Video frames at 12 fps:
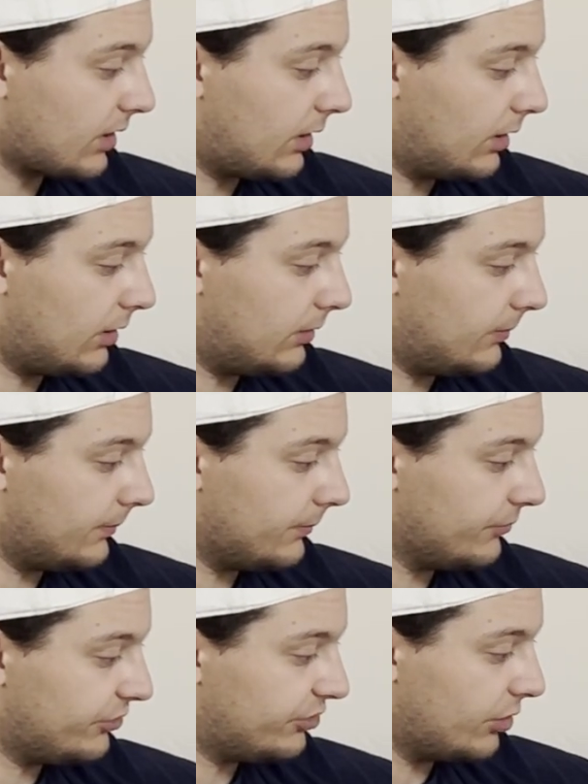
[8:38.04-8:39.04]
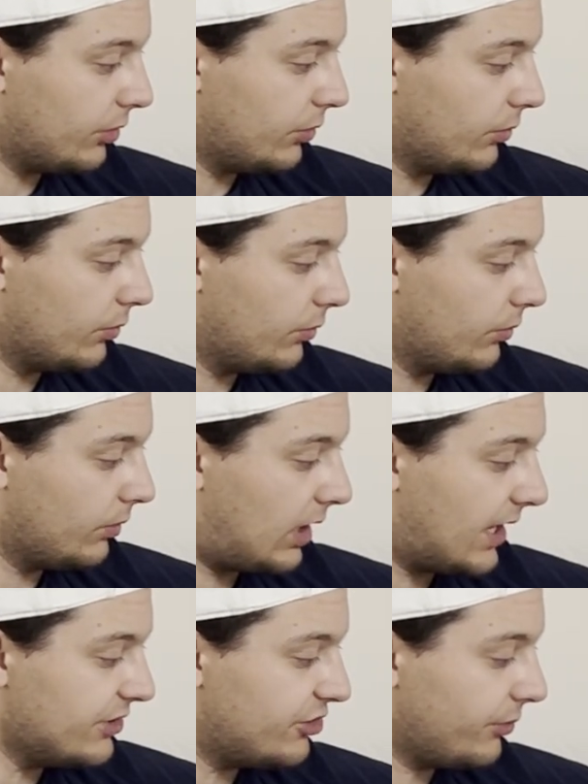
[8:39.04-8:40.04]
So
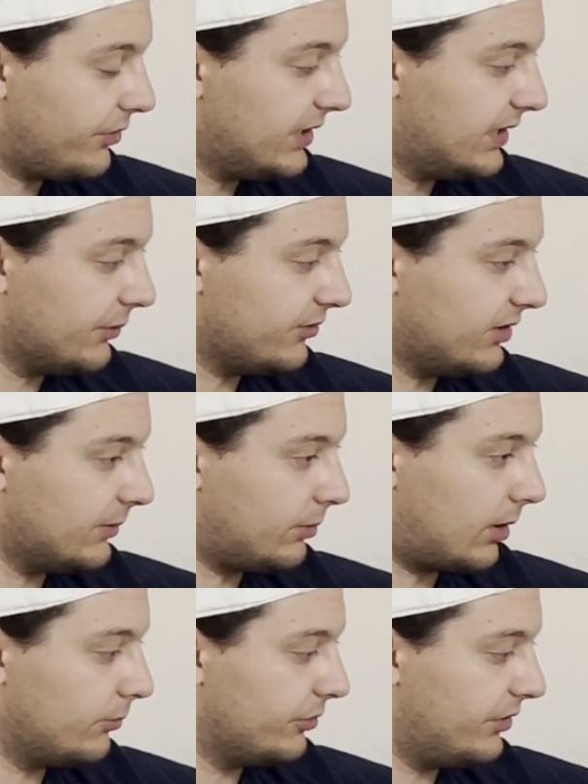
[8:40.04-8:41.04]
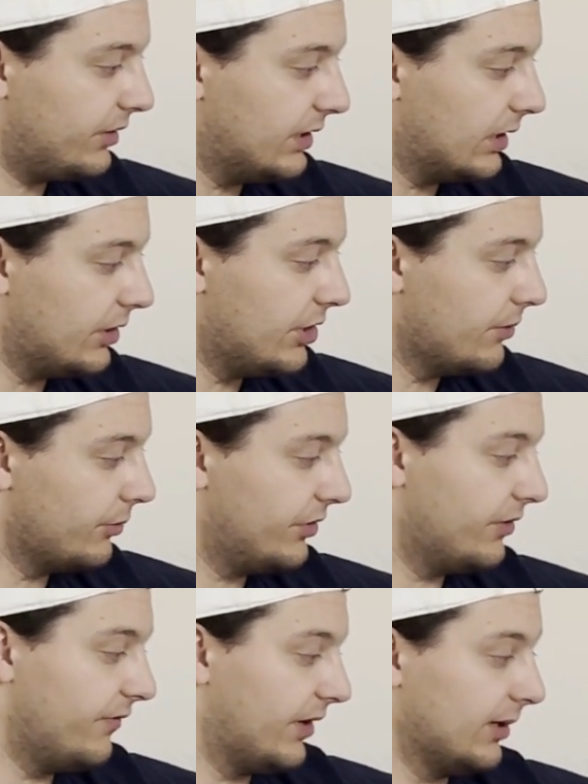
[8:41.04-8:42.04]
I don't think there was any problem with
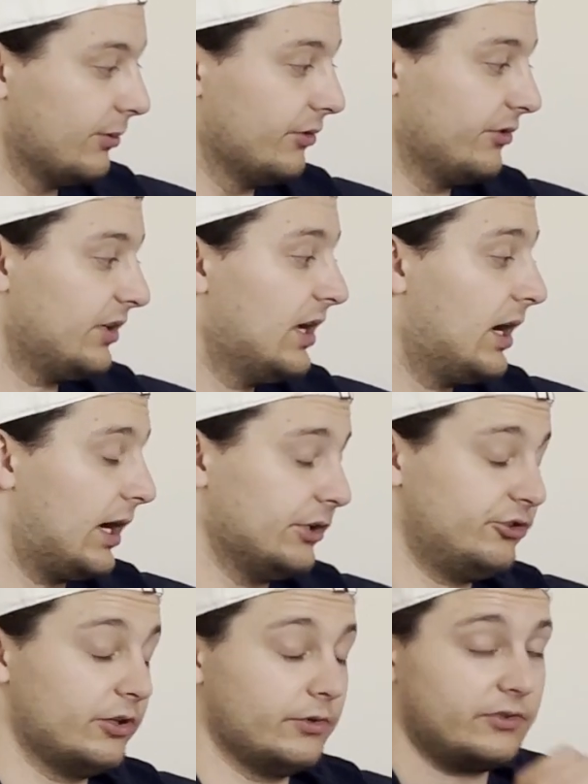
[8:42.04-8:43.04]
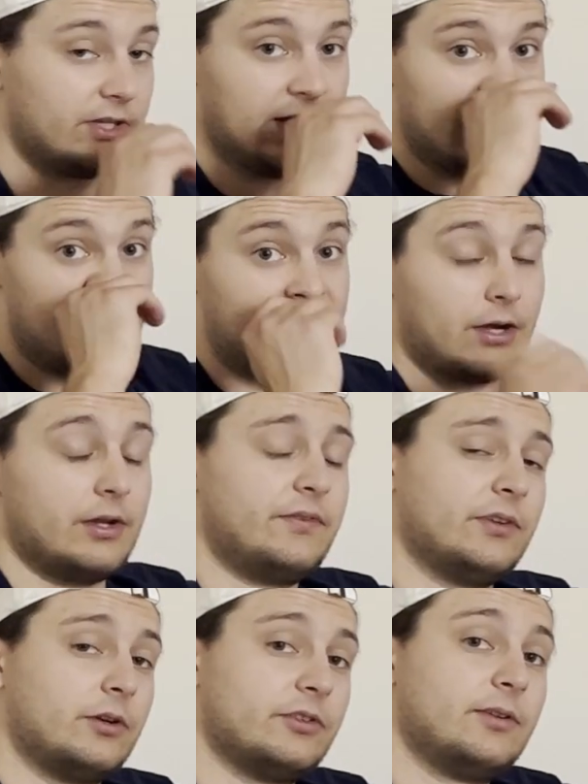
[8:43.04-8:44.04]
the variables I chose. Now, if
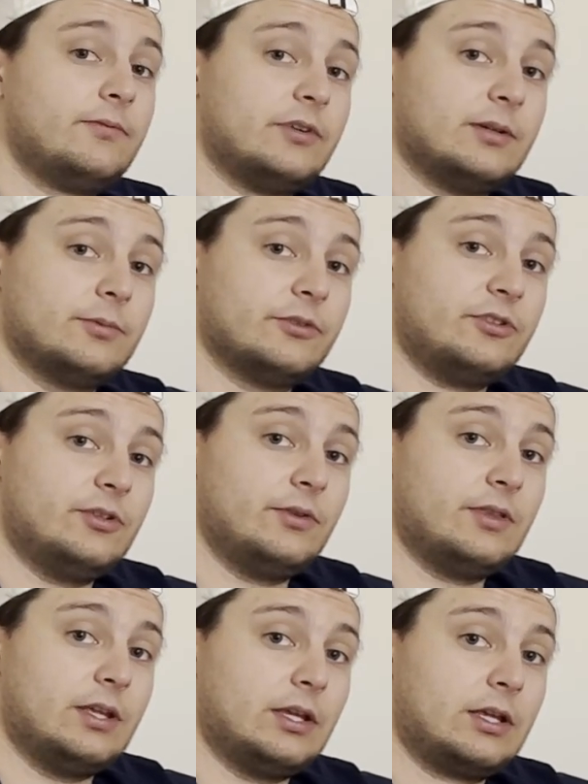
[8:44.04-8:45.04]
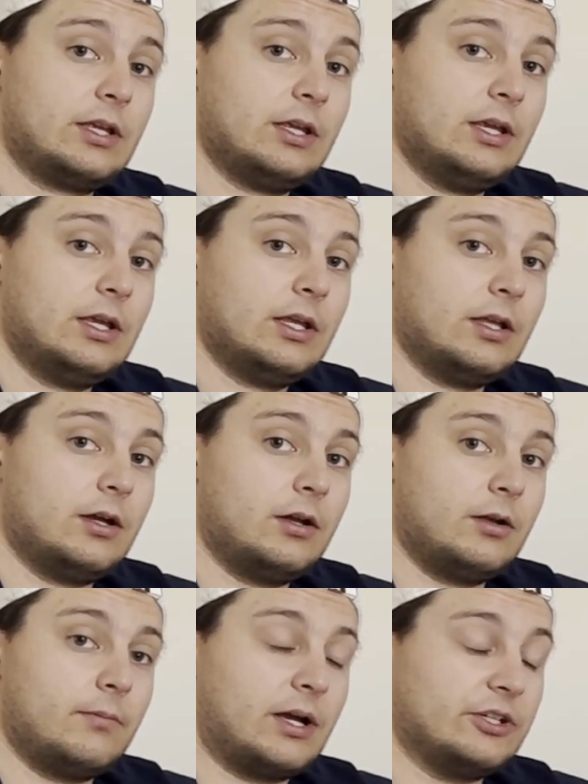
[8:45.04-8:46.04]
there are some variables you think
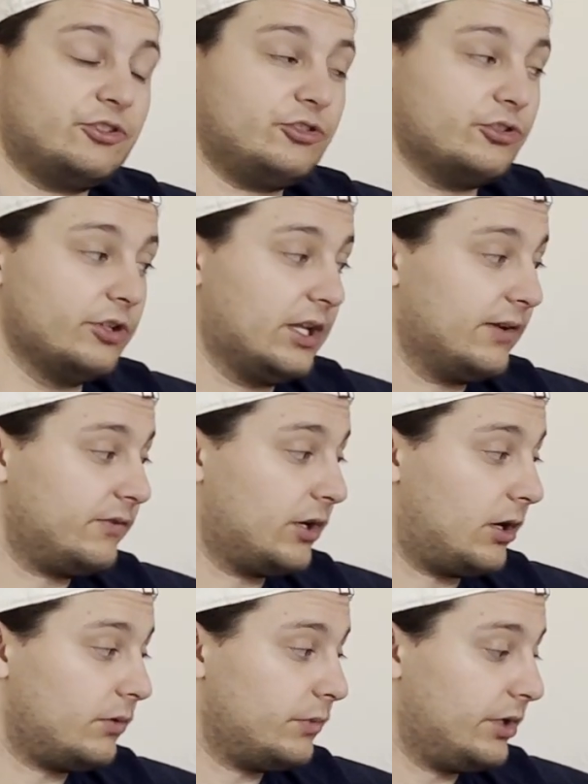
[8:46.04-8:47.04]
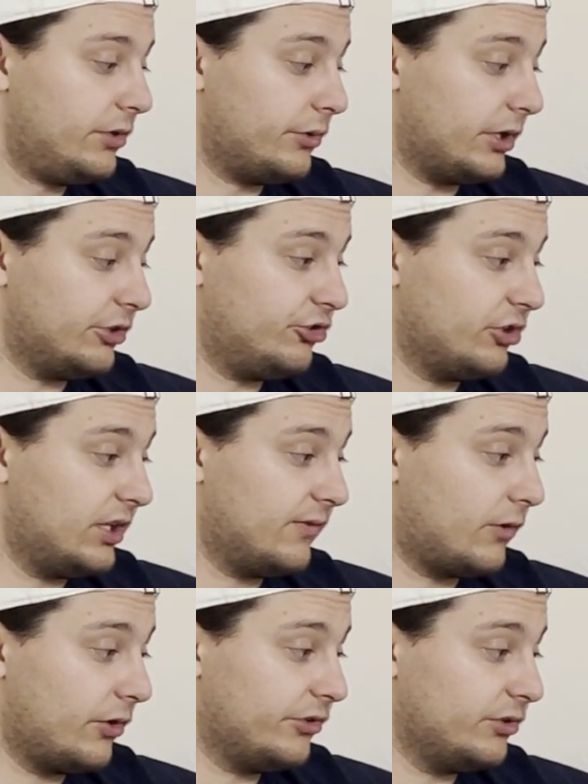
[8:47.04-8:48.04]
I should have gone with, or I should have
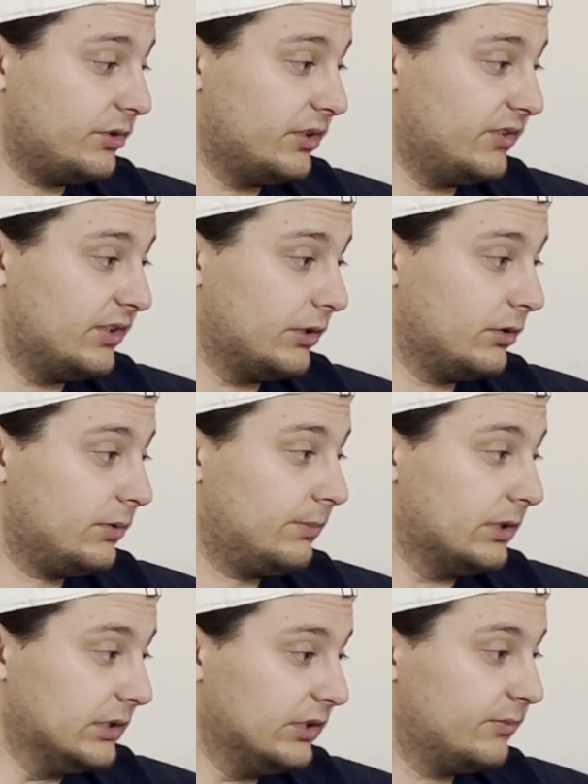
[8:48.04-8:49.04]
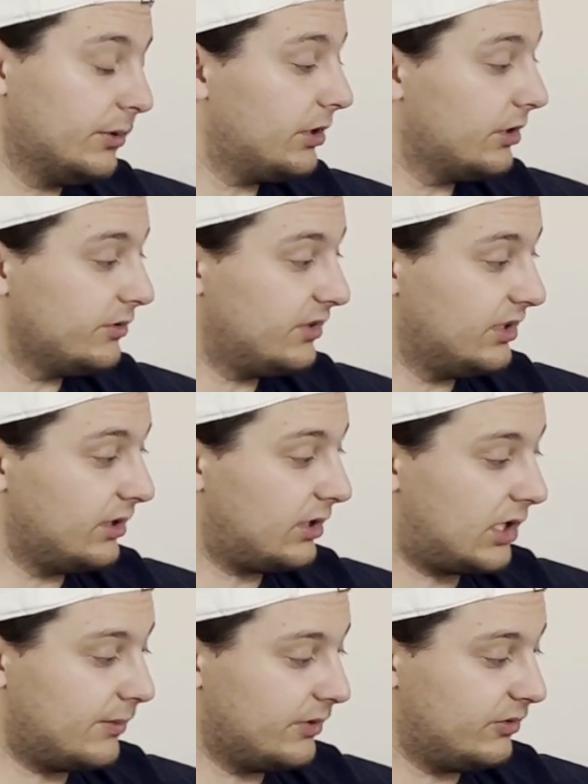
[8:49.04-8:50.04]
also considered, please put those in the
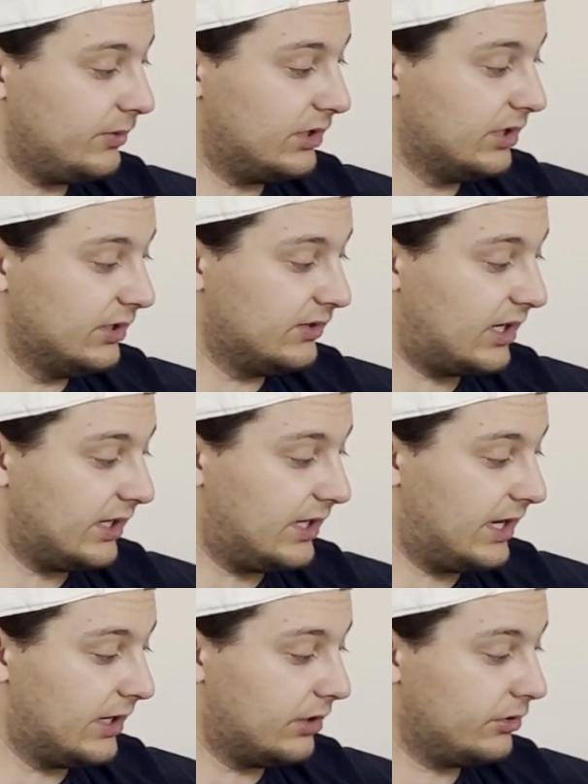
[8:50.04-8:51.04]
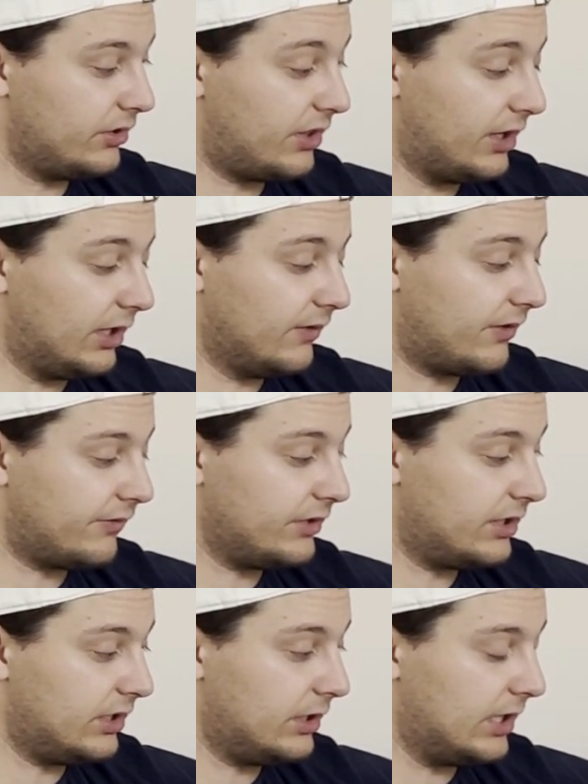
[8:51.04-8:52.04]
comments, because I can't think of
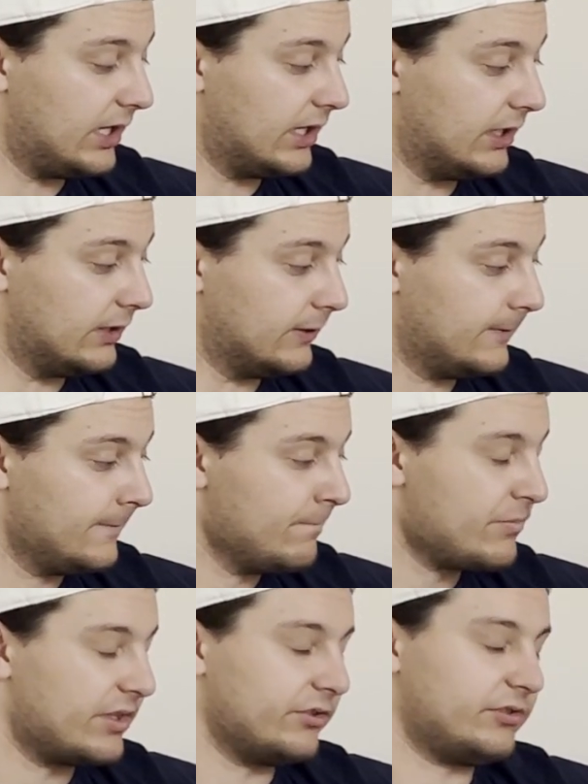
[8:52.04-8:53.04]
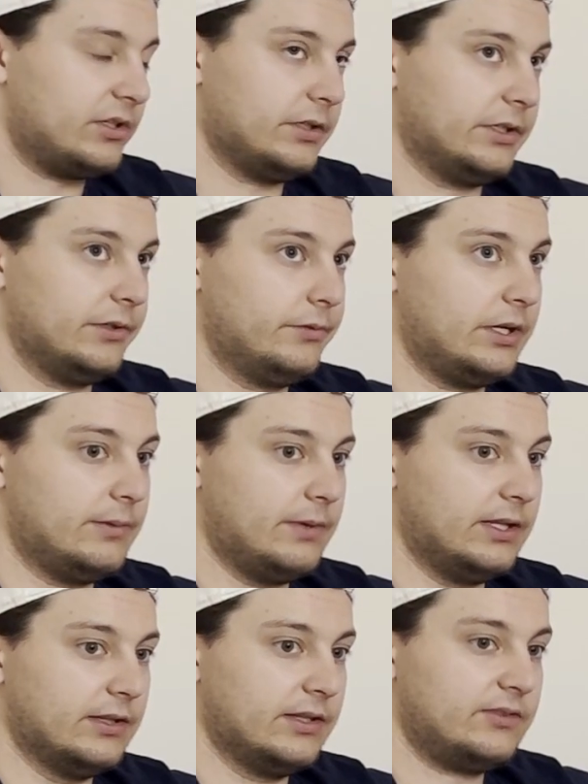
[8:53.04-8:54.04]
everything, and there's not like a
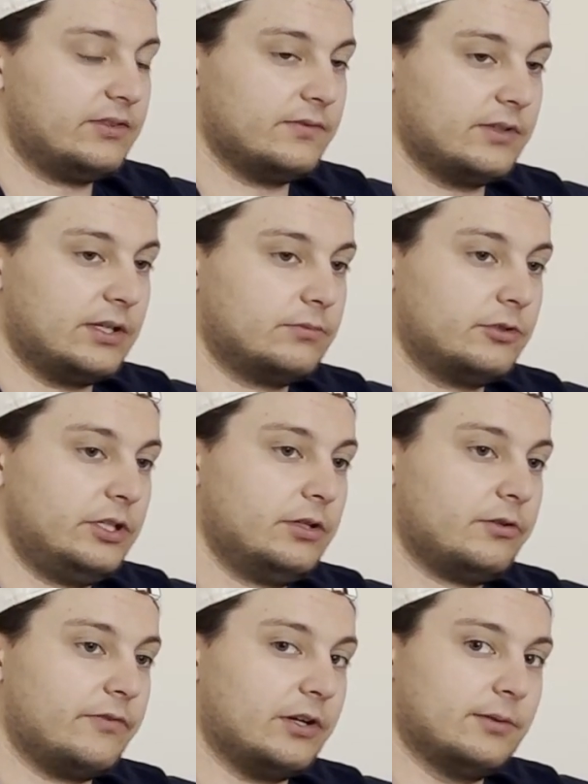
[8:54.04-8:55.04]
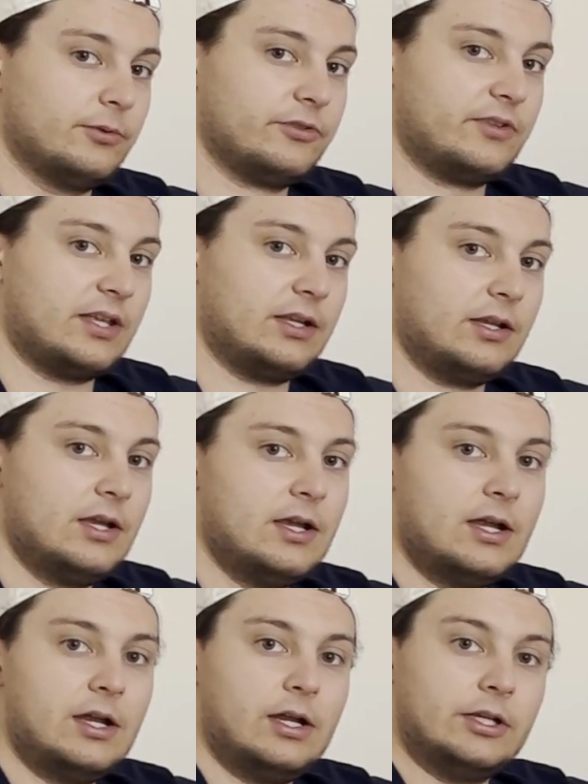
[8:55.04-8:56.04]
ready-made list of like, well, here are variables that
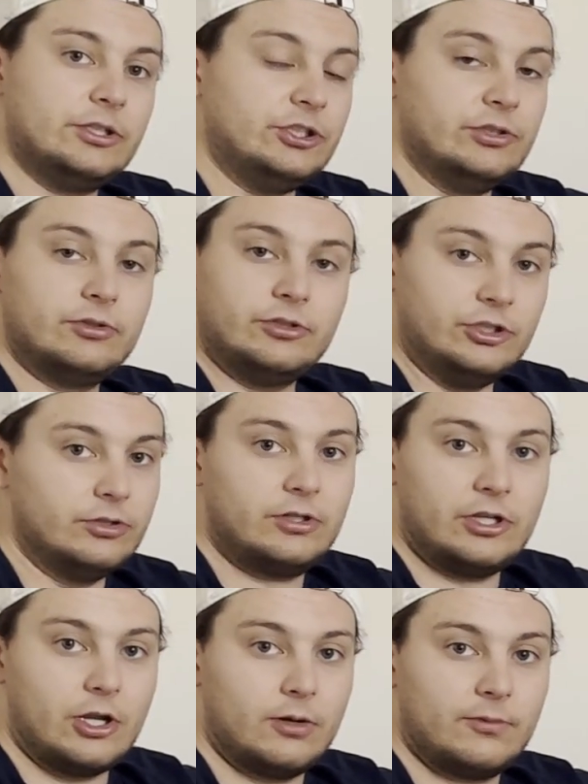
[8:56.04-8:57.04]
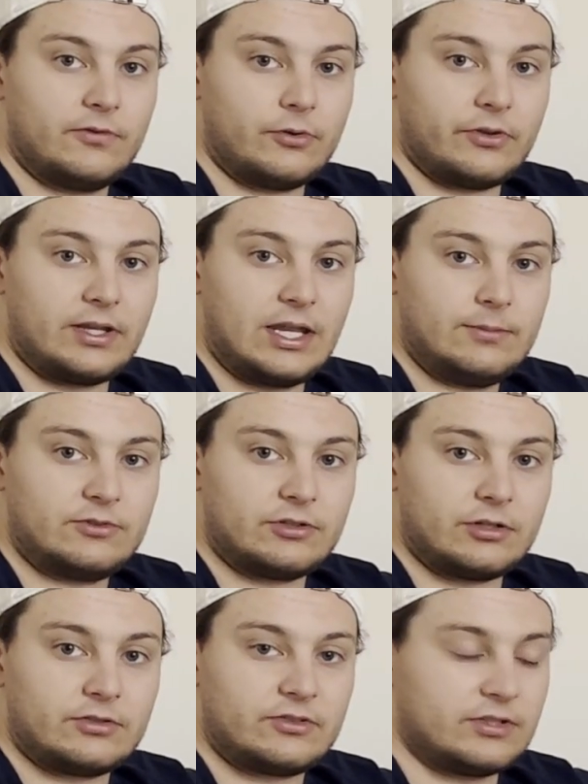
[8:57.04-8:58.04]
you can know before the game
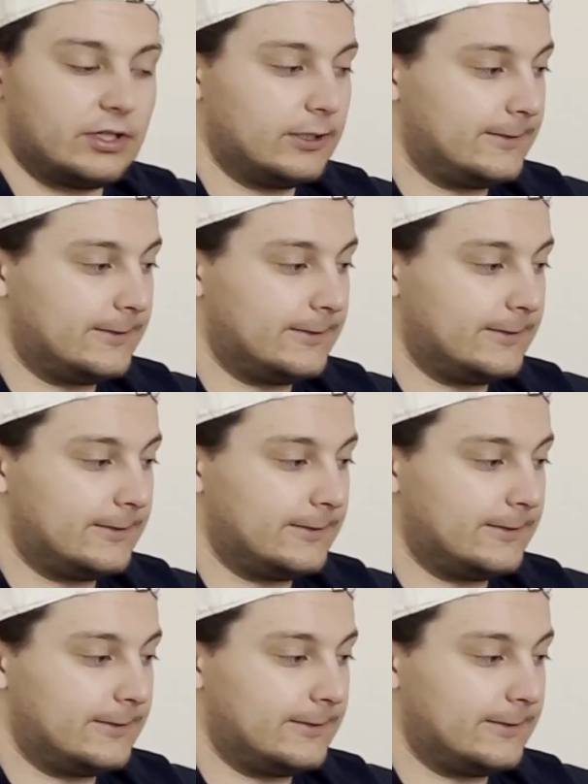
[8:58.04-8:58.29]
starts.